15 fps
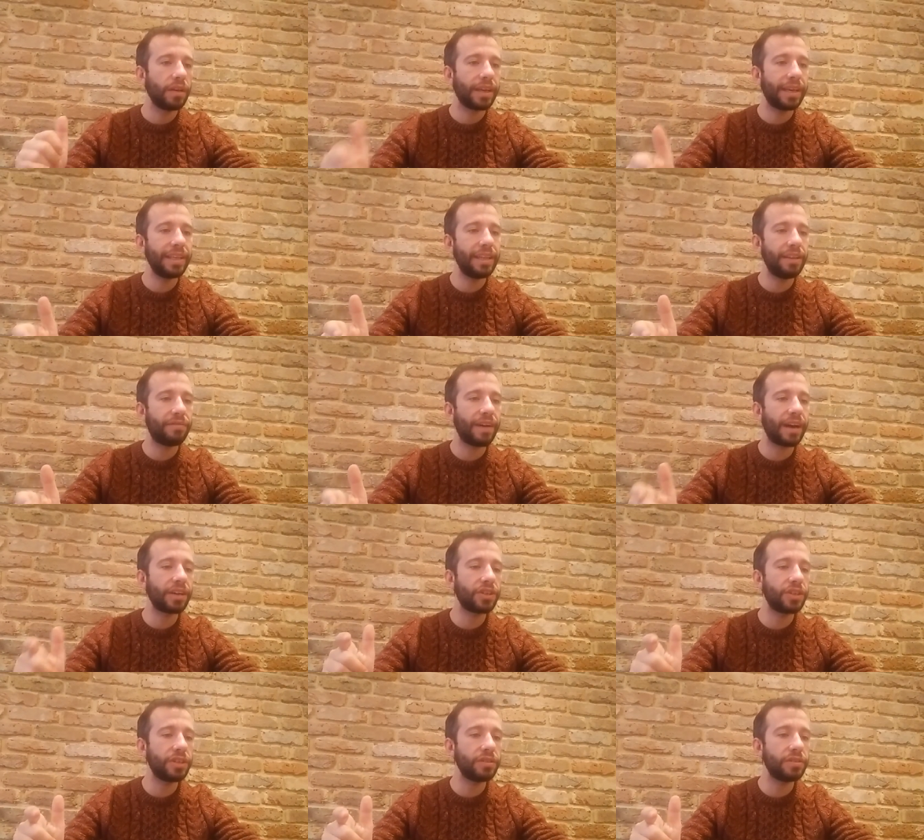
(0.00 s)
kidney
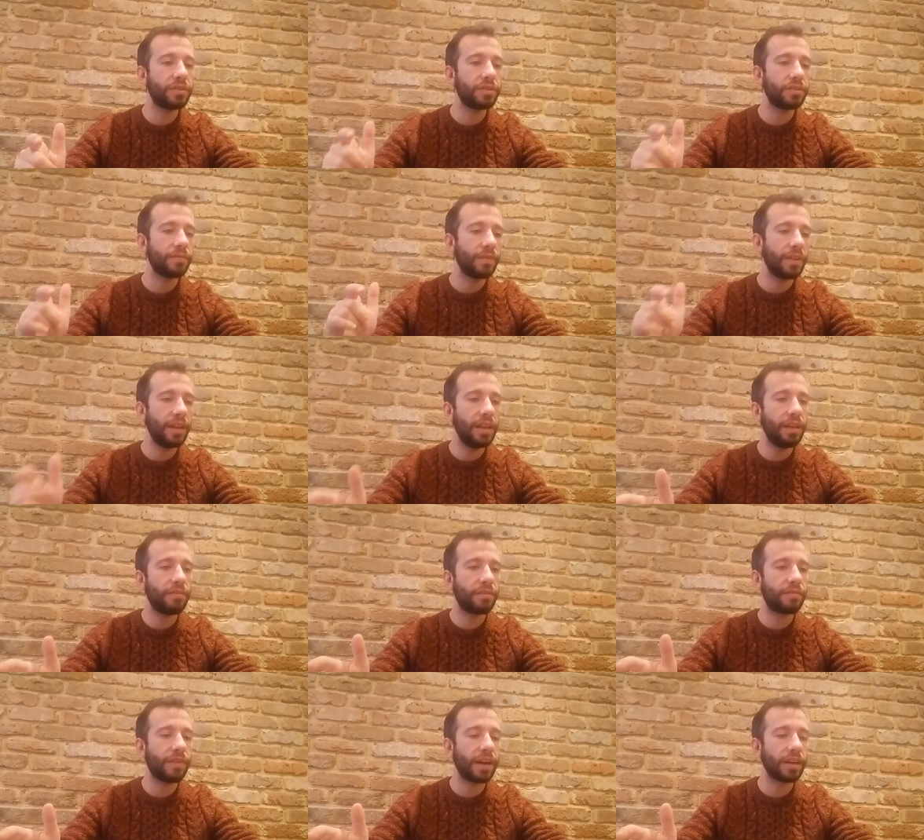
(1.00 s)
functions,
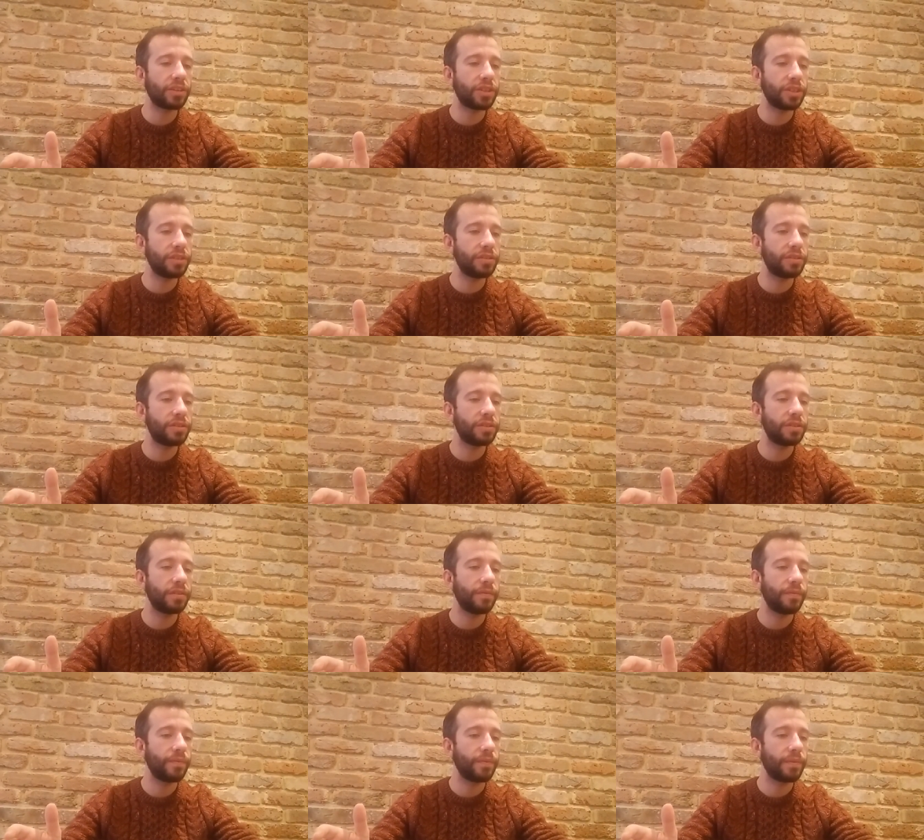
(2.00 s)
liver functions,
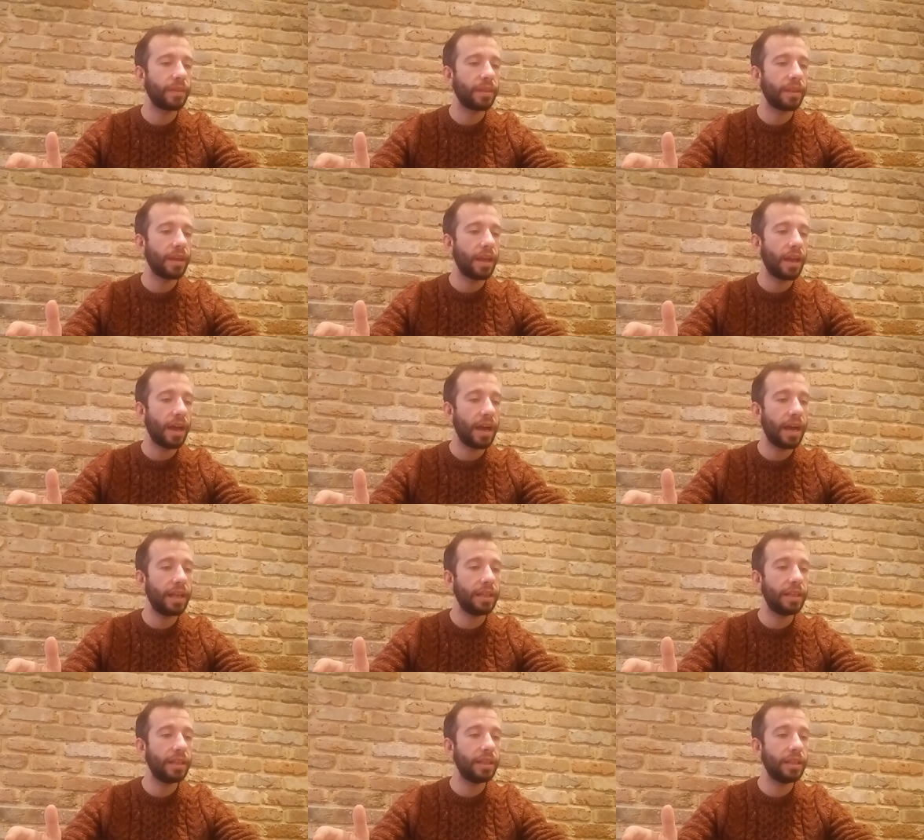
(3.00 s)

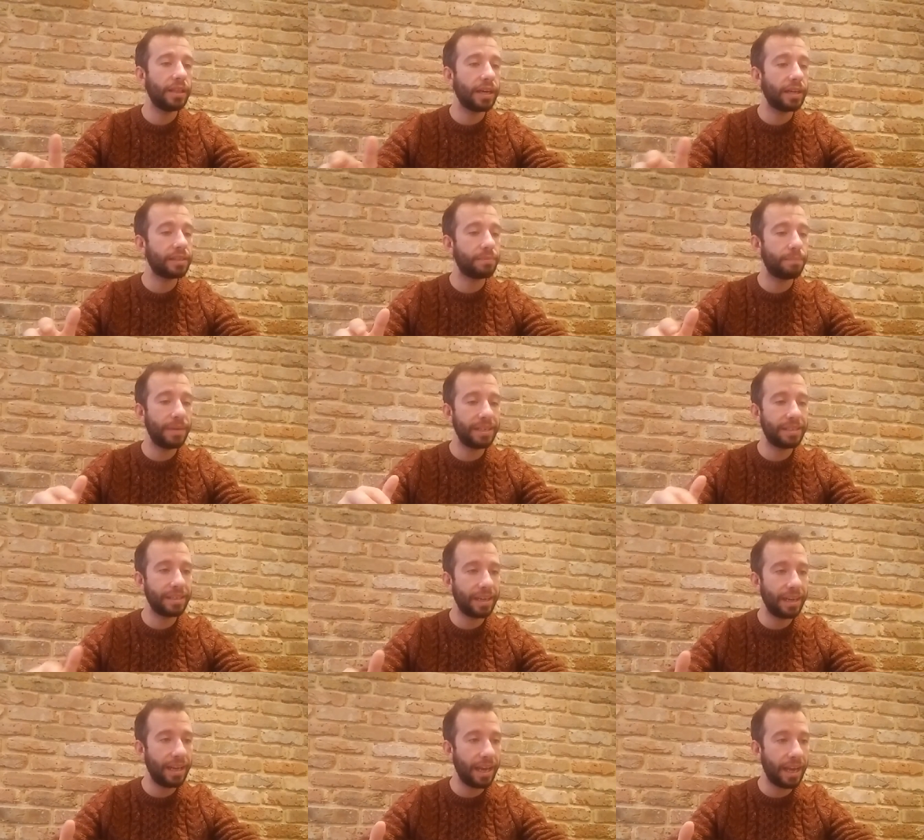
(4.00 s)
and that's
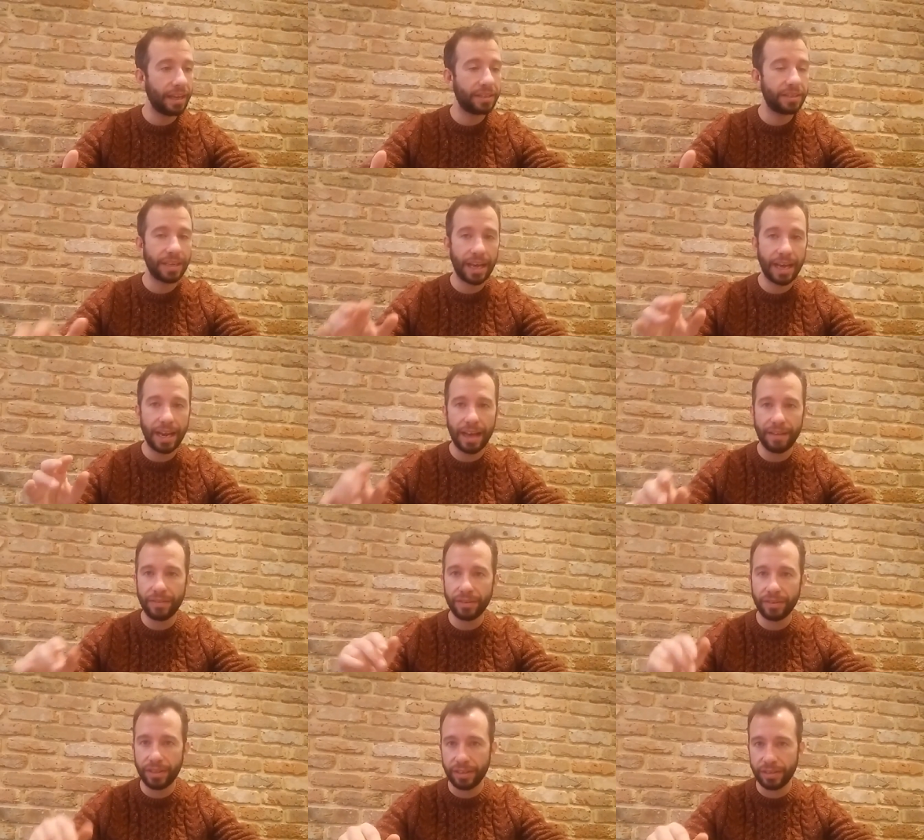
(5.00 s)
basically it. And
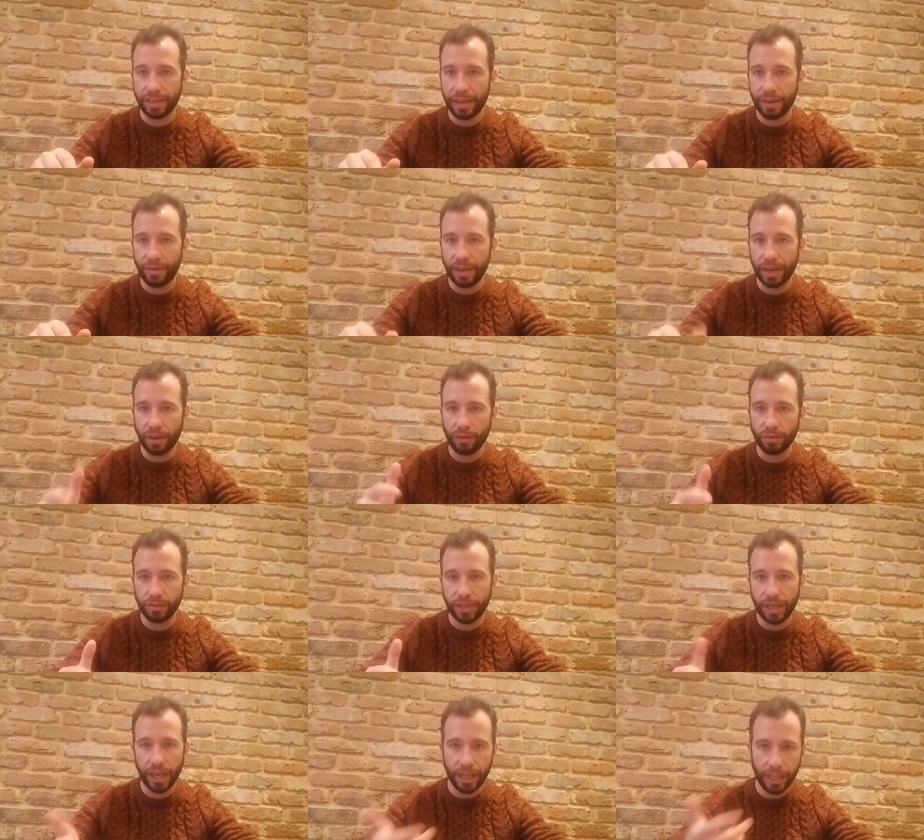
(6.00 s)
every of this area
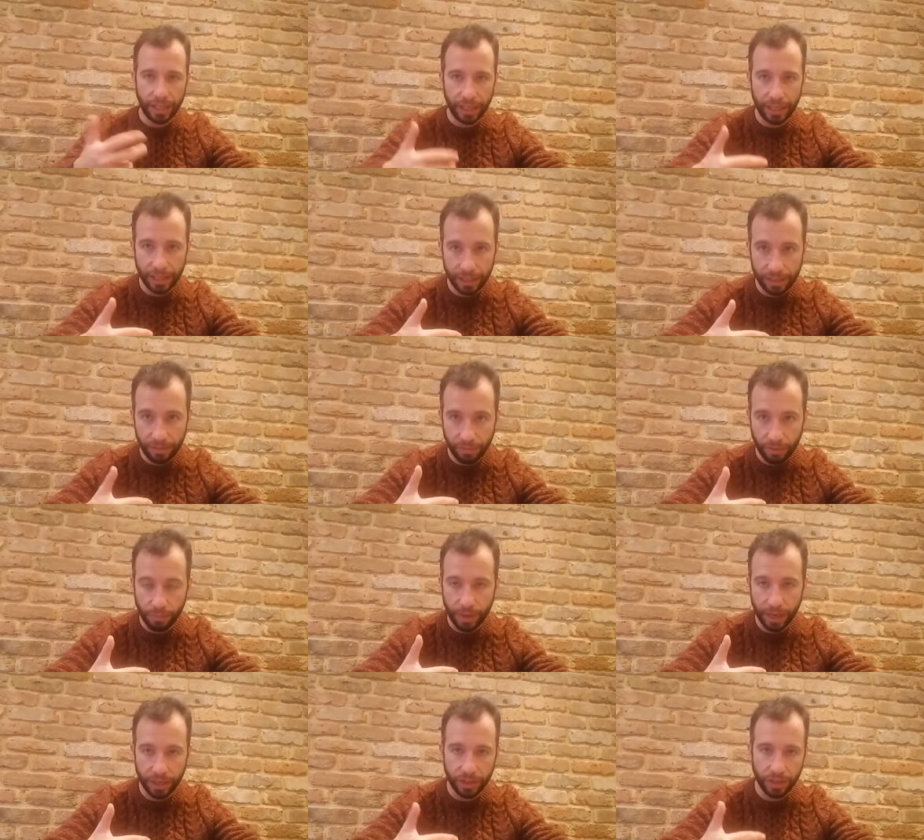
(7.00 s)
contain details
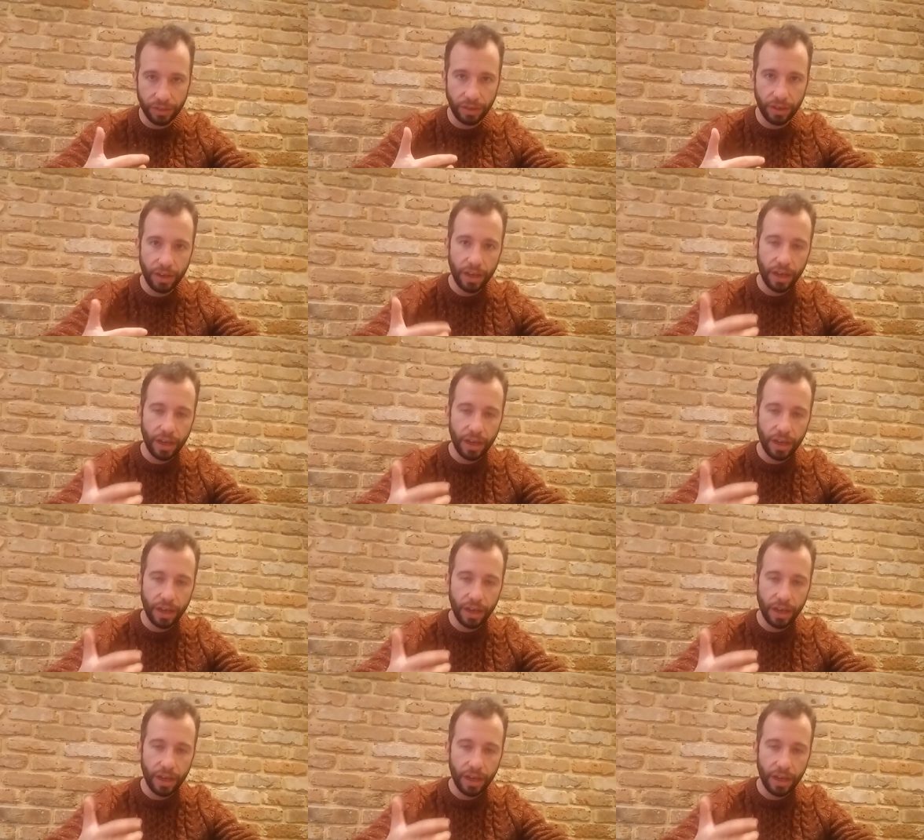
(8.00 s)
information,